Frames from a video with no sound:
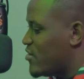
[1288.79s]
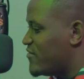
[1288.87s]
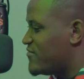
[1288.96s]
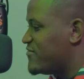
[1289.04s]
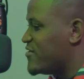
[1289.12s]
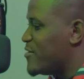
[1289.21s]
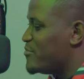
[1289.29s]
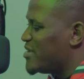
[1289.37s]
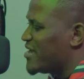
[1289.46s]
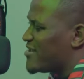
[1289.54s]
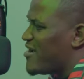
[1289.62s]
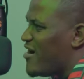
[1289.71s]
Gotcha.
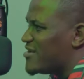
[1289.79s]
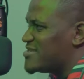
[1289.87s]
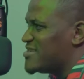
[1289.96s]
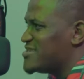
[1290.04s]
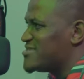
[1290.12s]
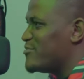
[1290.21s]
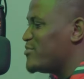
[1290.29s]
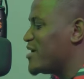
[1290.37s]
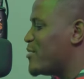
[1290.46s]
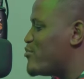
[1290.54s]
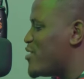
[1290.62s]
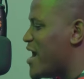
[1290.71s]
Because your brewer
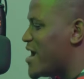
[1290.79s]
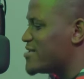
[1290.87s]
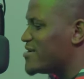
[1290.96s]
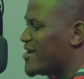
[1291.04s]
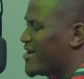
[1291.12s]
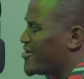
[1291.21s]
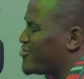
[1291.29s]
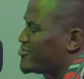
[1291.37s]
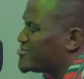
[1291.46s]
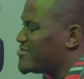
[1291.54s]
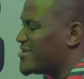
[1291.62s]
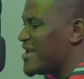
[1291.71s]
who you went to school
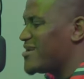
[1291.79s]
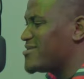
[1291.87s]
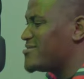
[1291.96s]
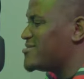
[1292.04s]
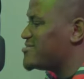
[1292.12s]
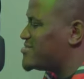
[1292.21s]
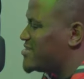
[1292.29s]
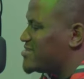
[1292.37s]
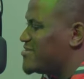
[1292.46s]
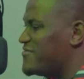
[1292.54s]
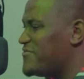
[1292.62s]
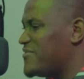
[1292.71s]
with or
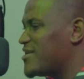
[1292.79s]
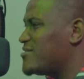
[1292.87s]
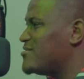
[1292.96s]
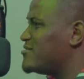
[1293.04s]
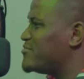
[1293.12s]
um,